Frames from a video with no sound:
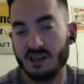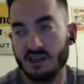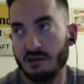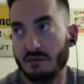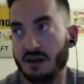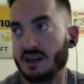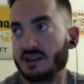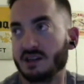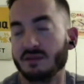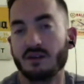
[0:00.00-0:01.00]
It might
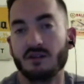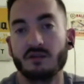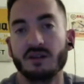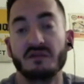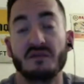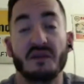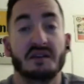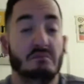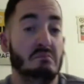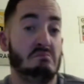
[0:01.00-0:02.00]
actually be an underrated fight,
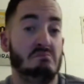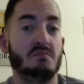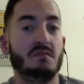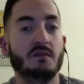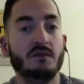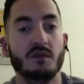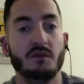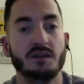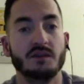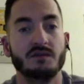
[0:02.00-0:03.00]
for all
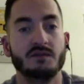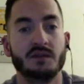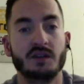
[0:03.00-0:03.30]
we know.